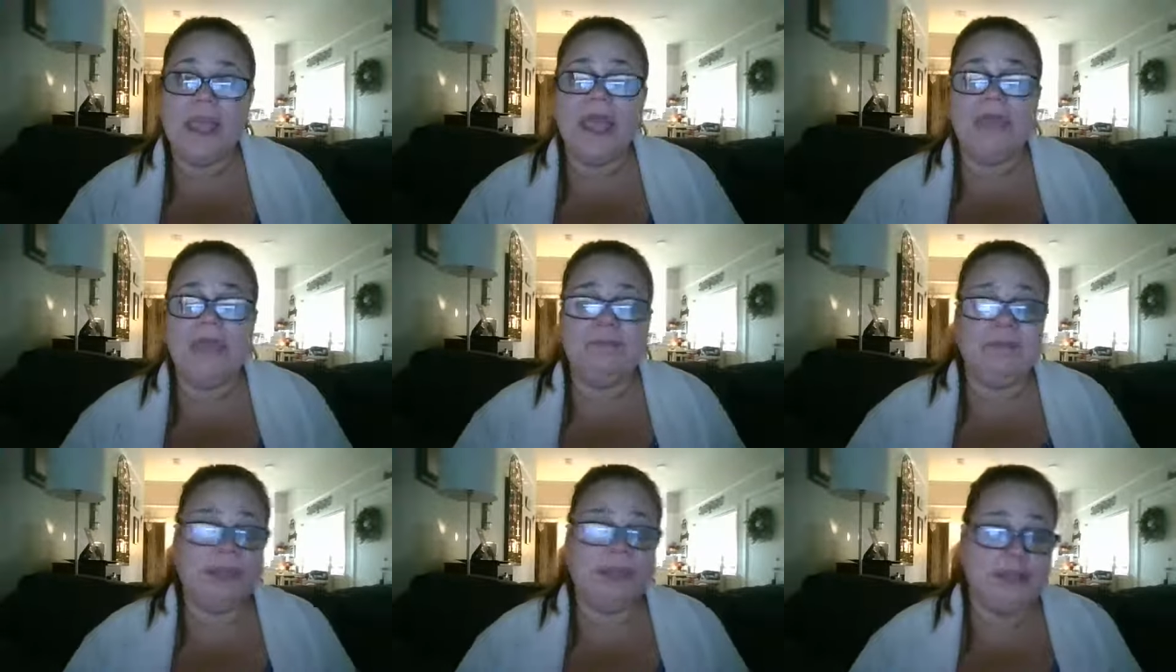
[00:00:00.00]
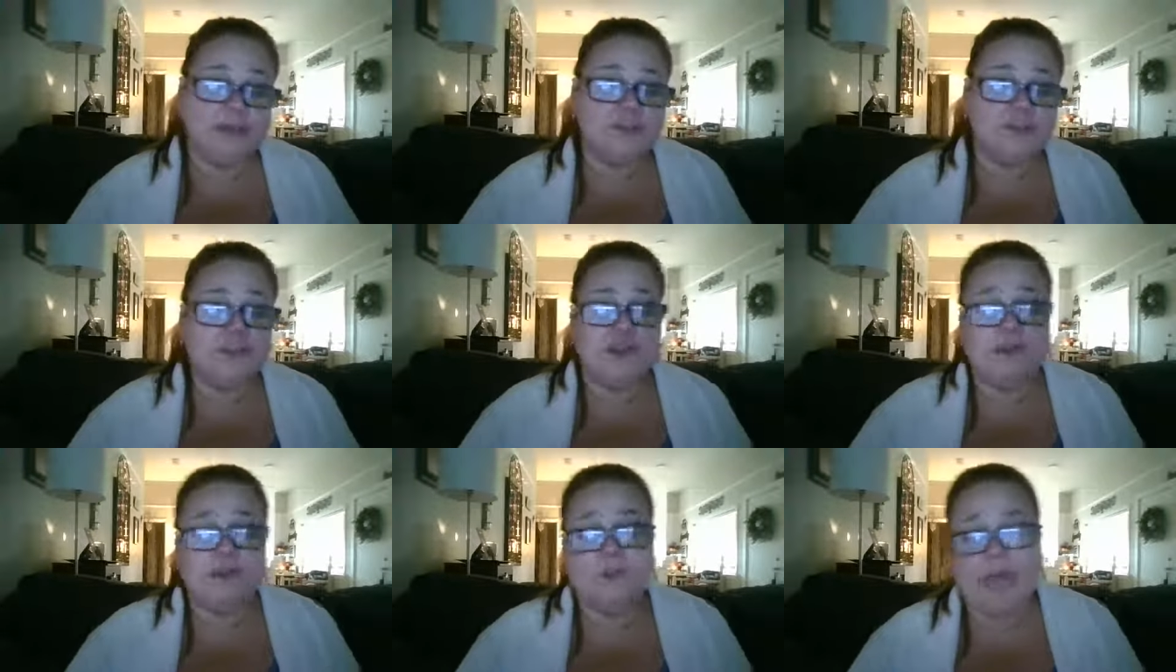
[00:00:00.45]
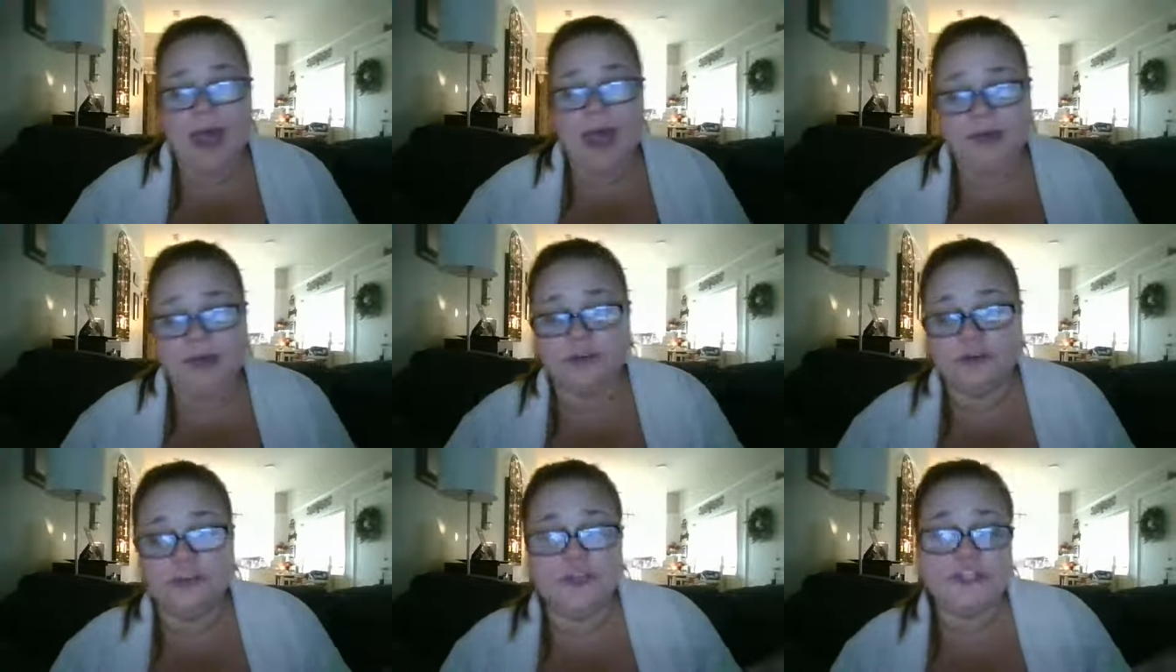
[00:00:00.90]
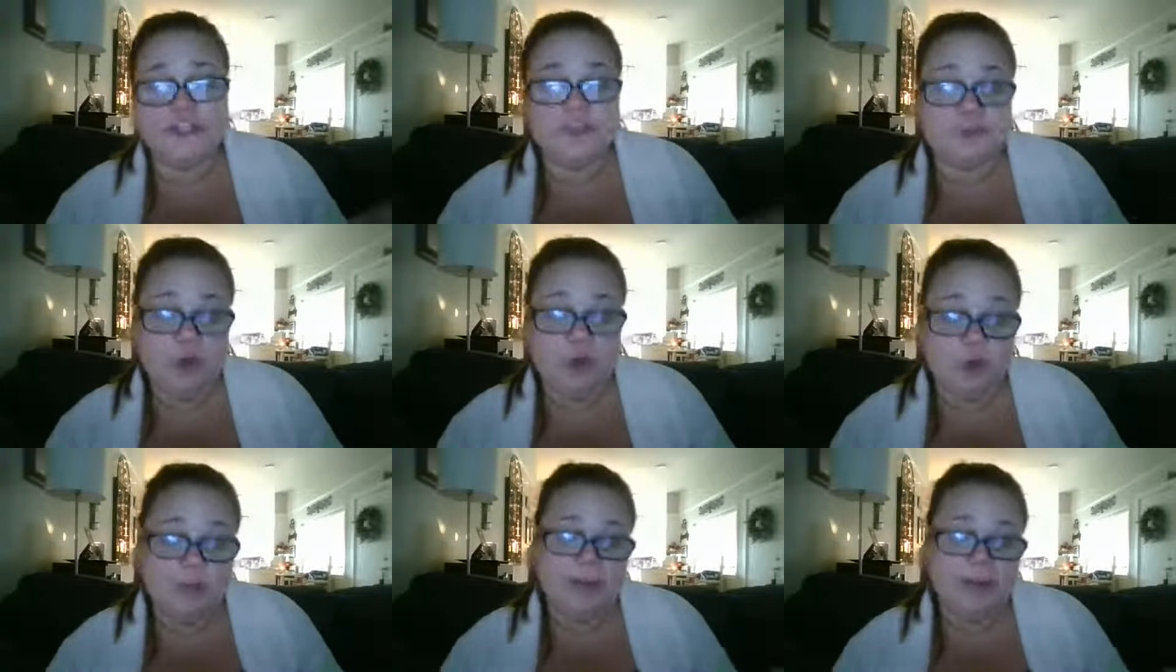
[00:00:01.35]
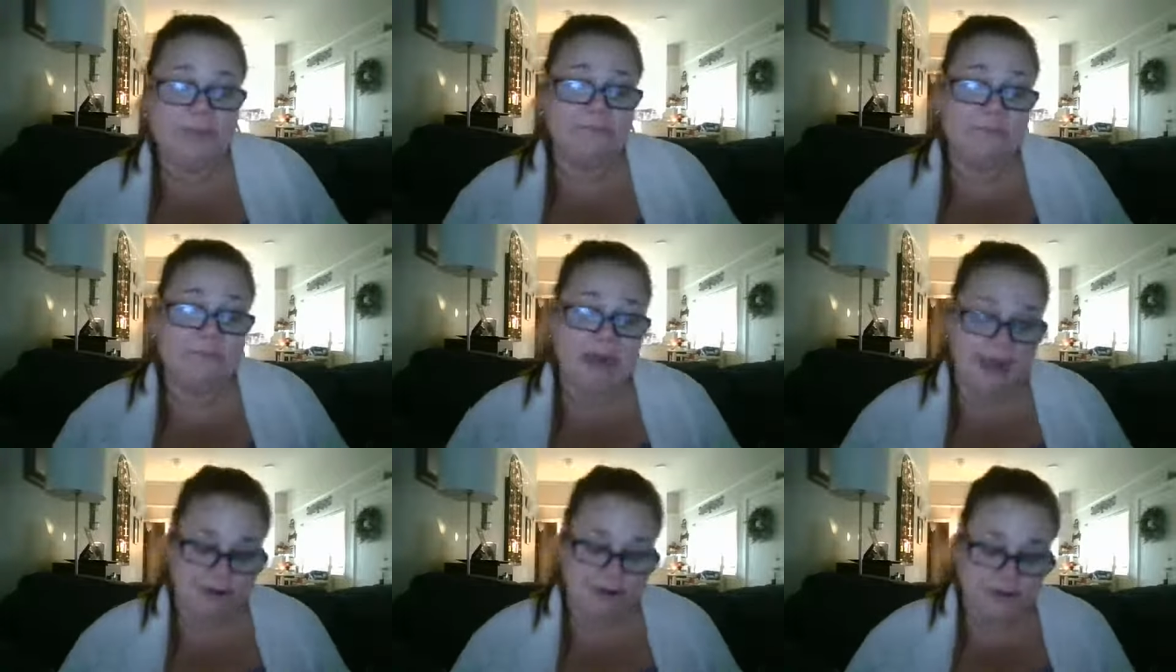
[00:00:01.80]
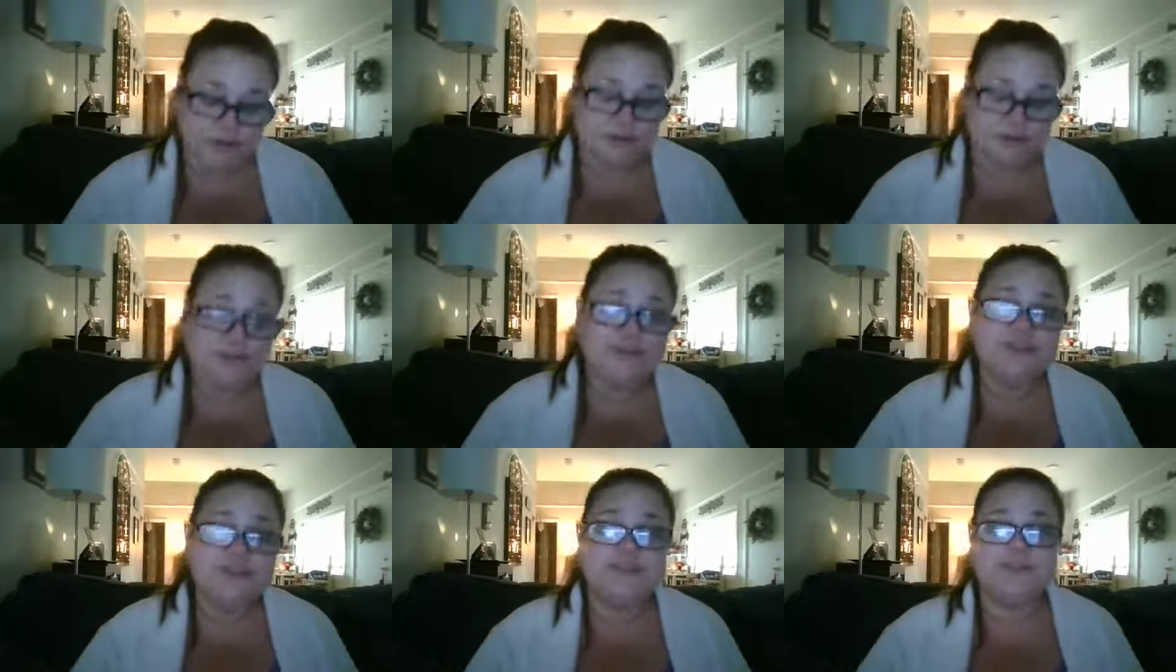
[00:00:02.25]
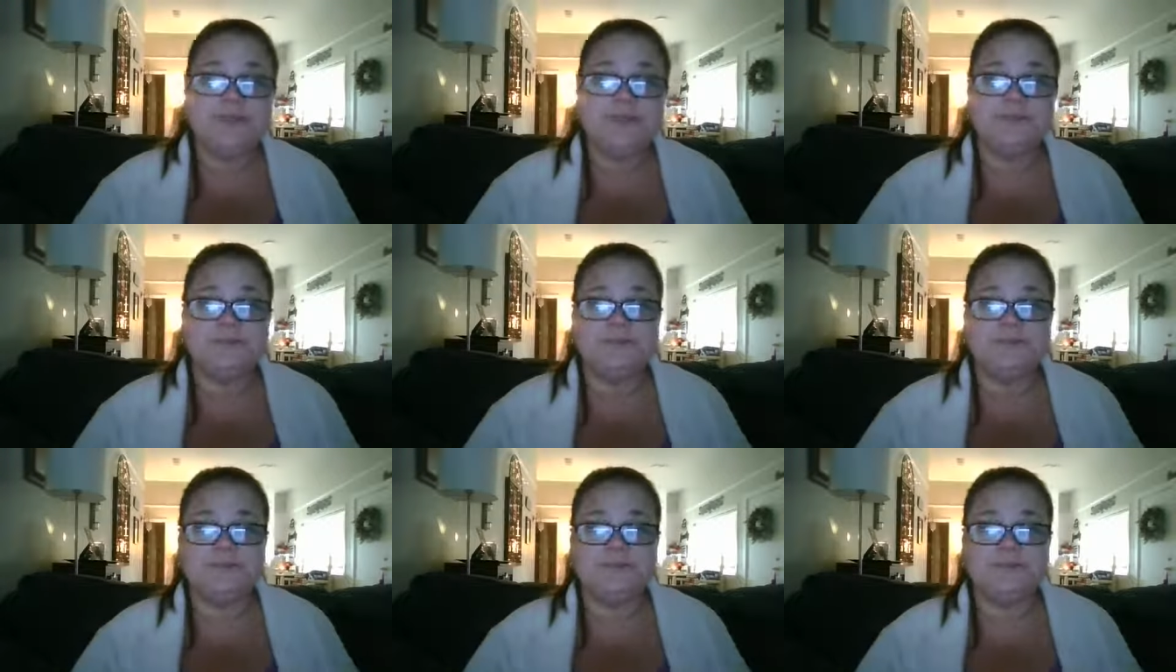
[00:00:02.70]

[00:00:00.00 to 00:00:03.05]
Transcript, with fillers: And because you matter, this moment matters.